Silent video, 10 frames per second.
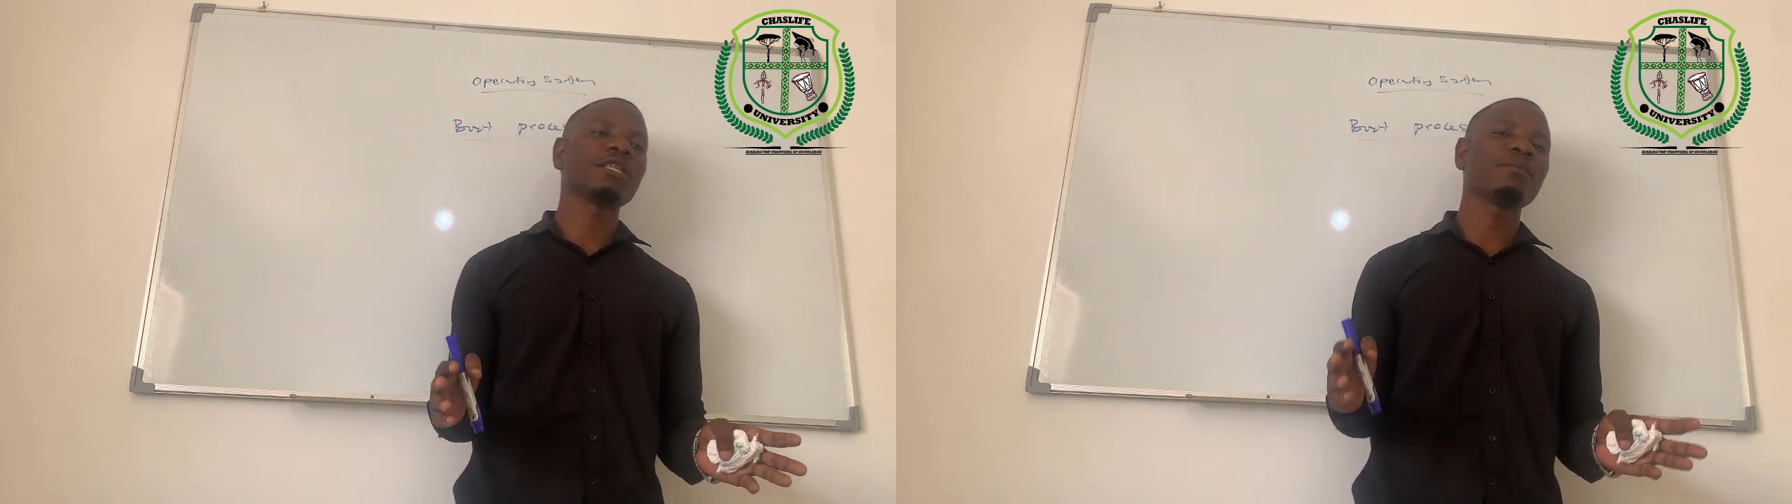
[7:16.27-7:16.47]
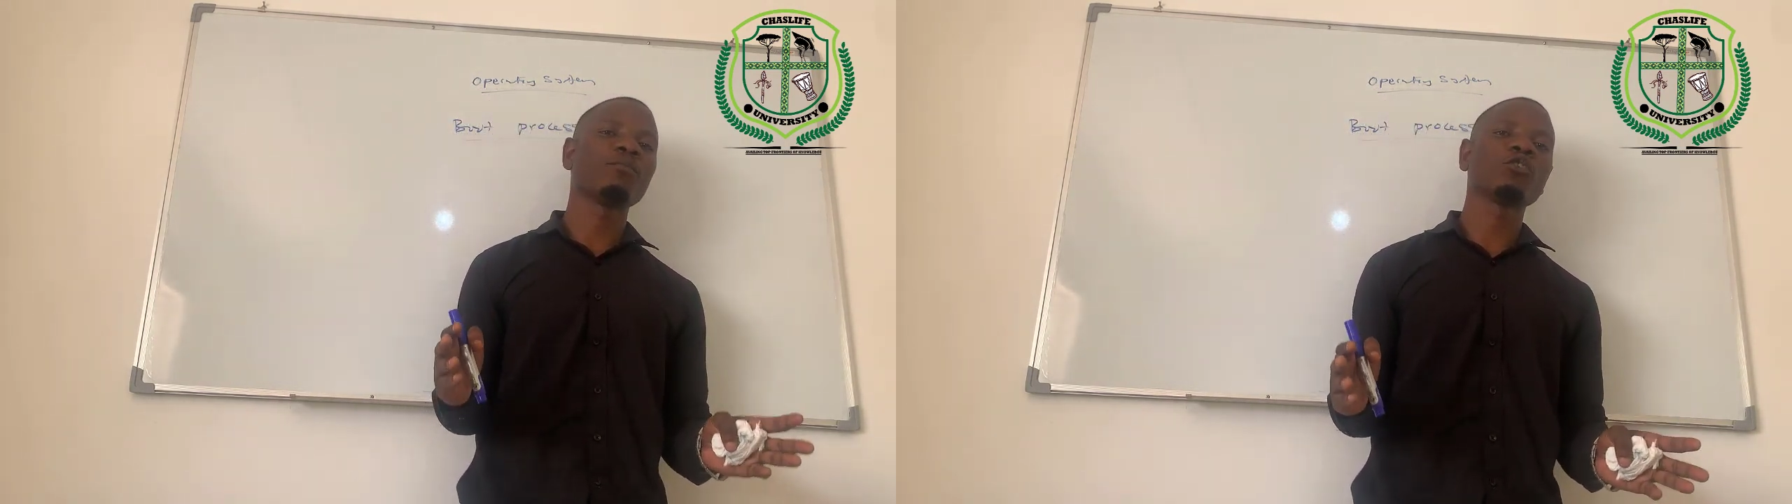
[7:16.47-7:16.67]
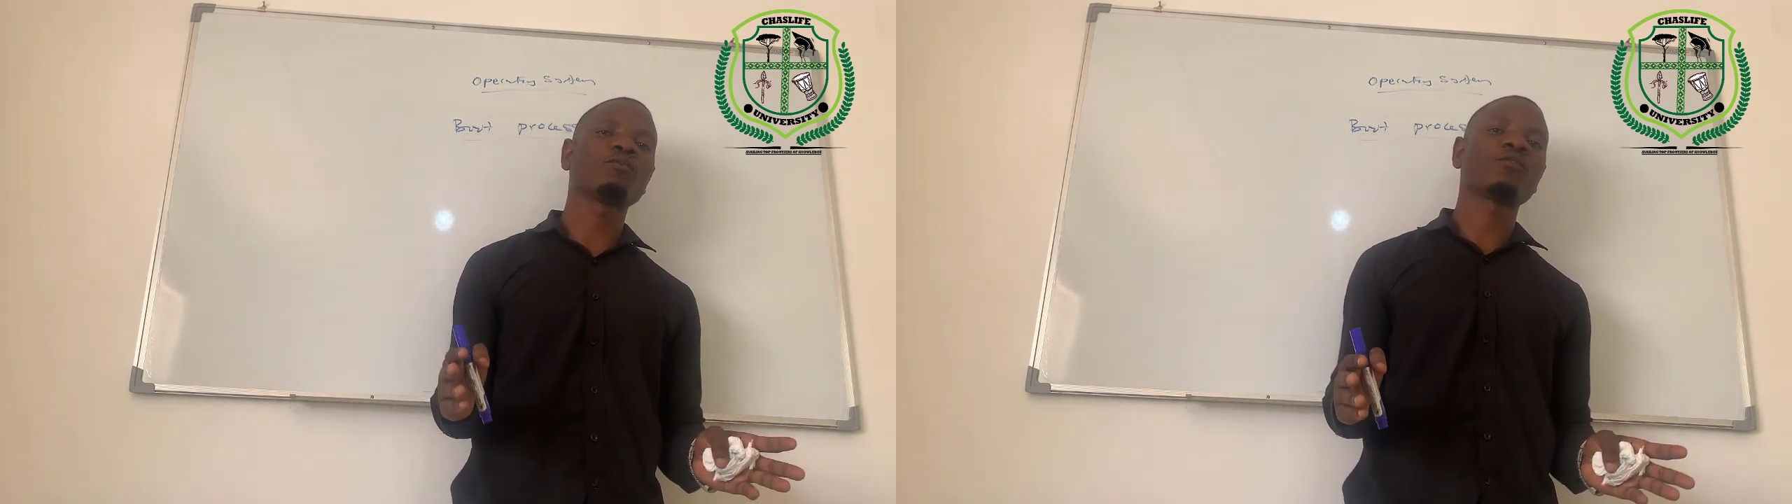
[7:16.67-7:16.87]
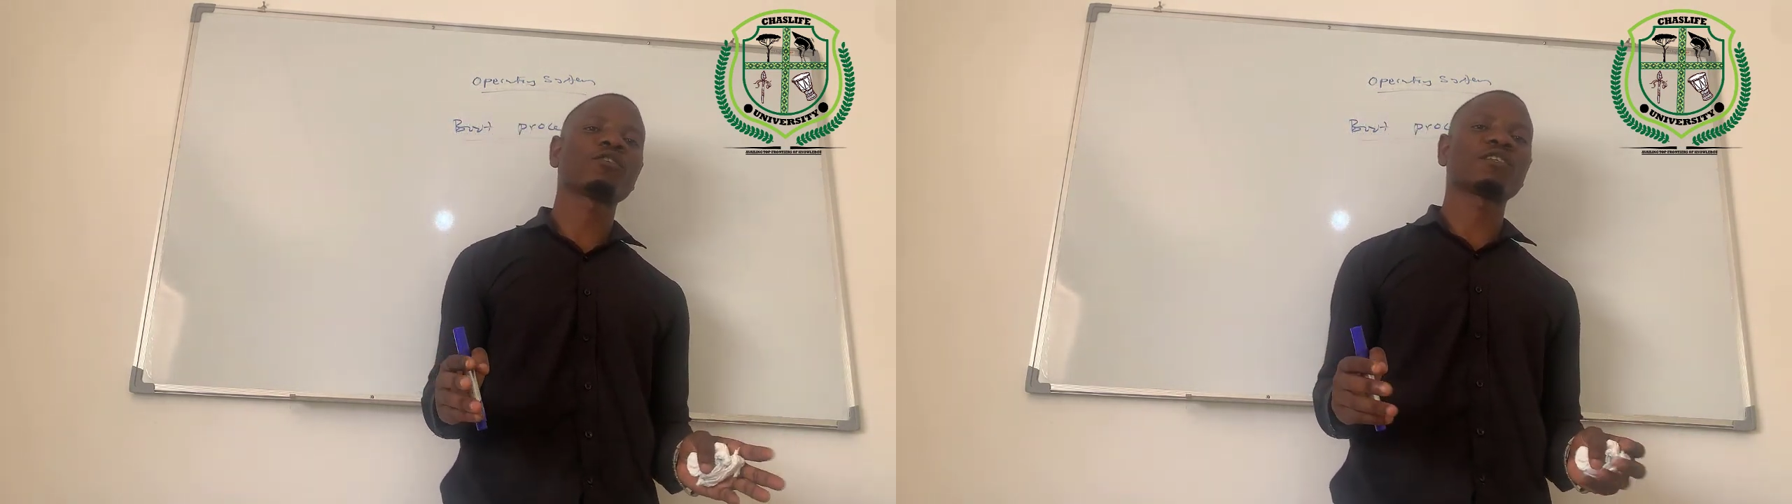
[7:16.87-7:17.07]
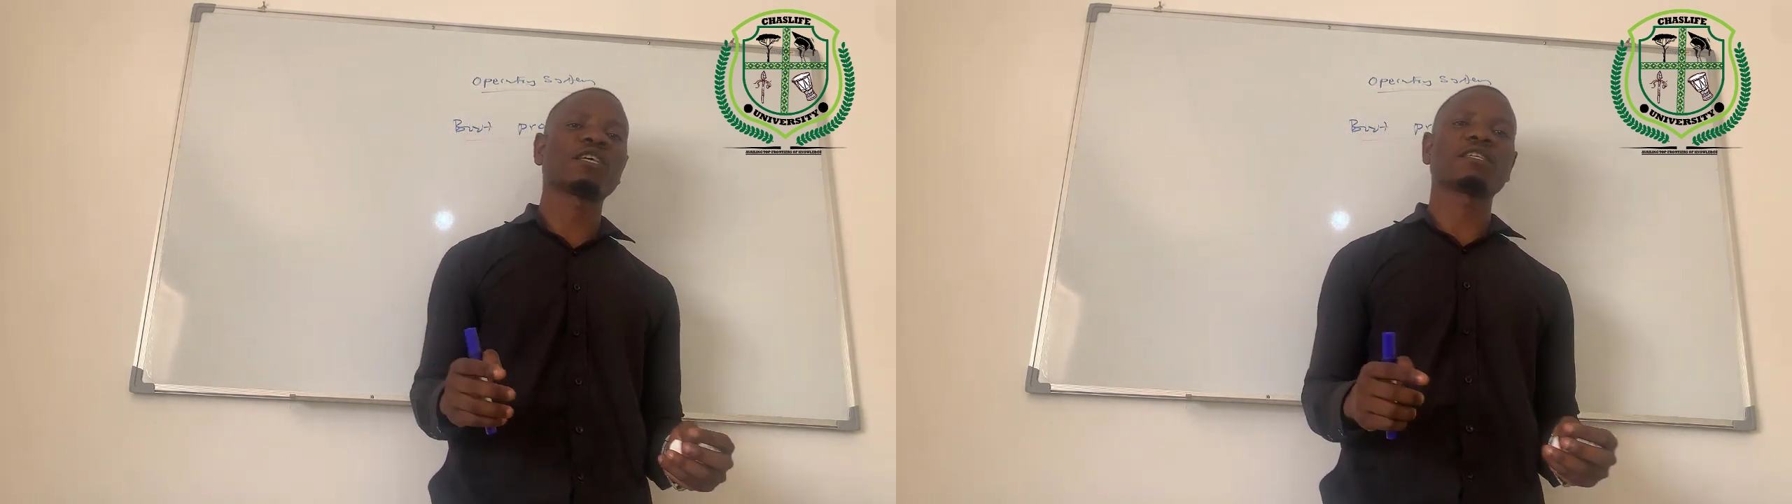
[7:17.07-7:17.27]
the boot
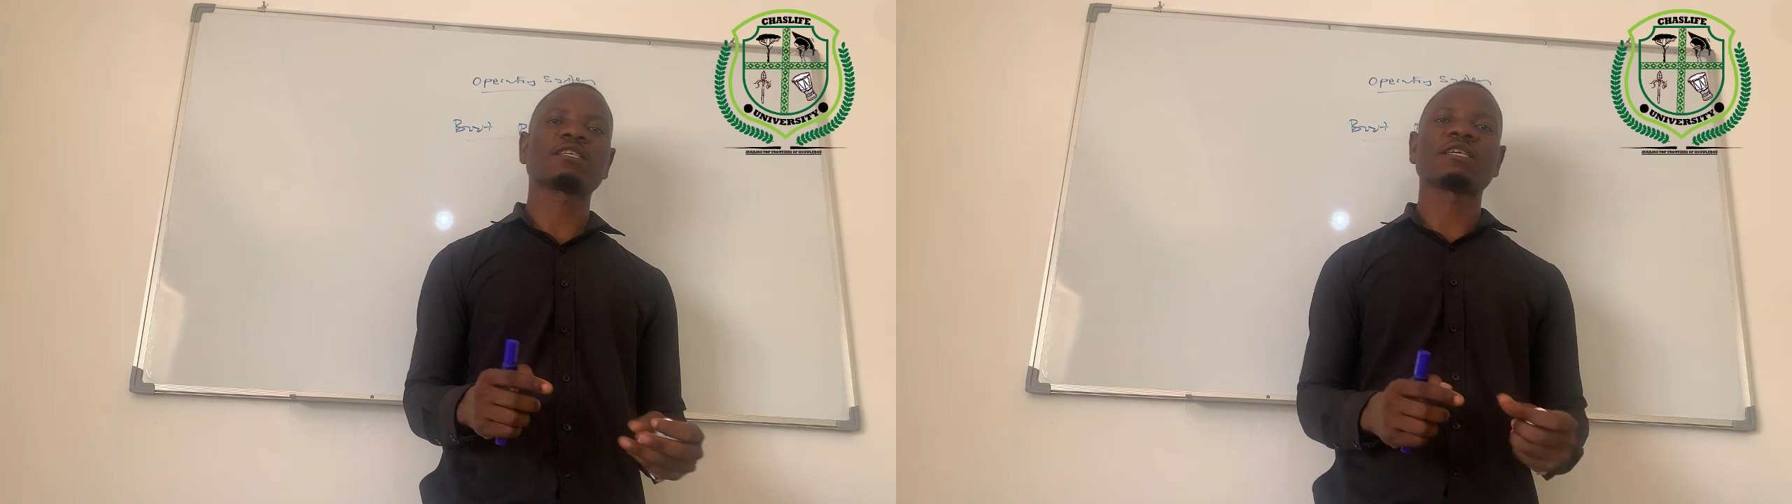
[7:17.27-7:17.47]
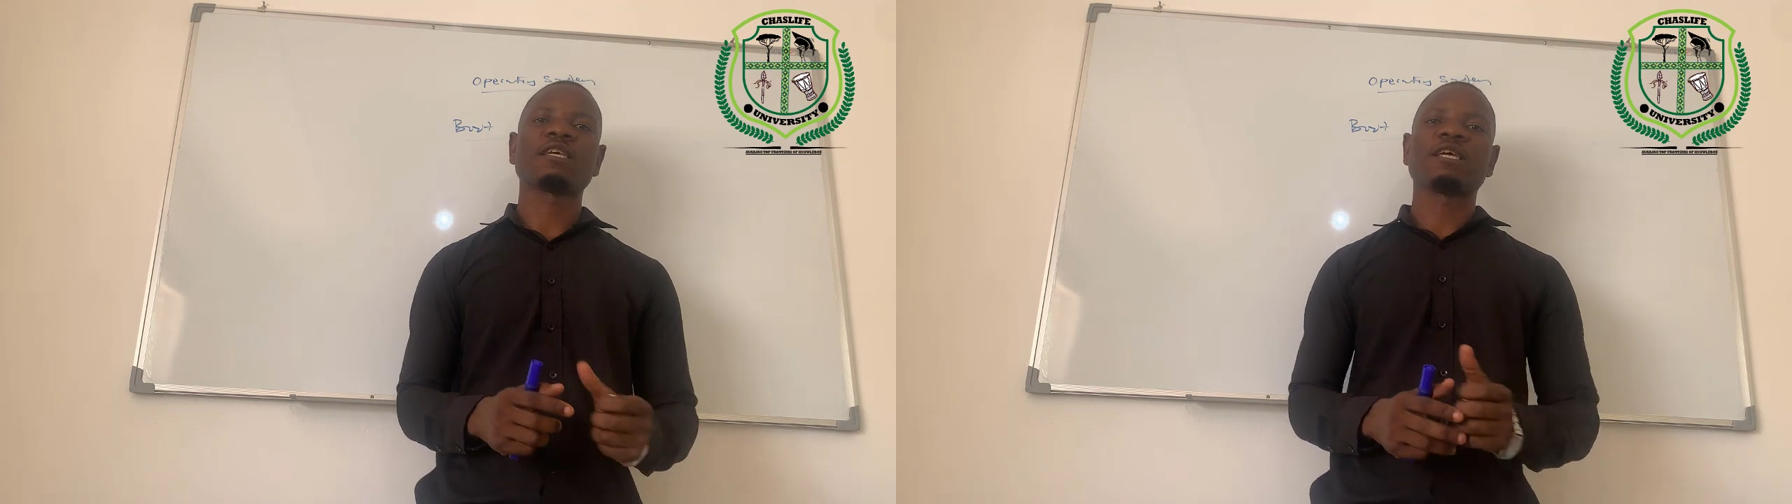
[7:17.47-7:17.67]
process